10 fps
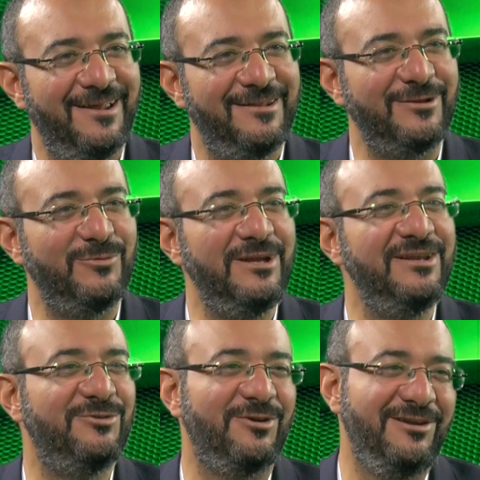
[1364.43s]
that we
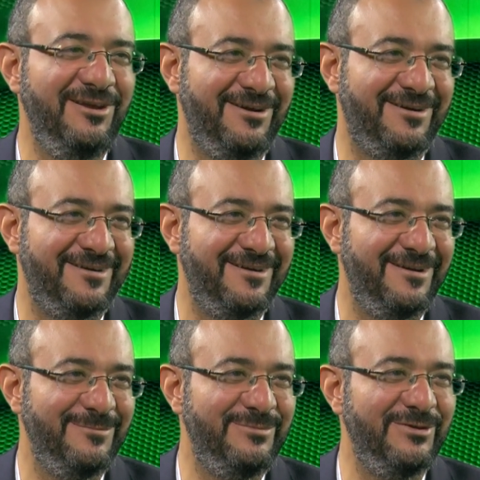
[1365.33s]
need to clear
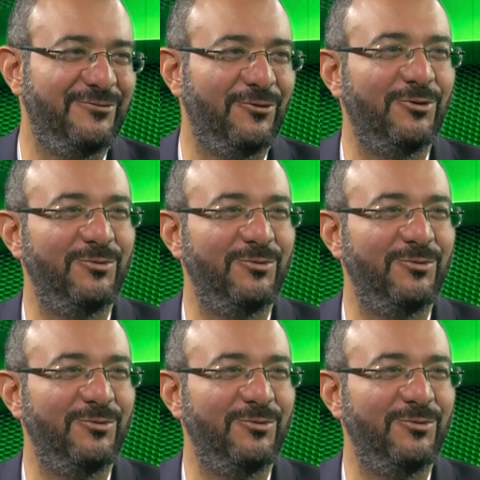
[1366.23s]
before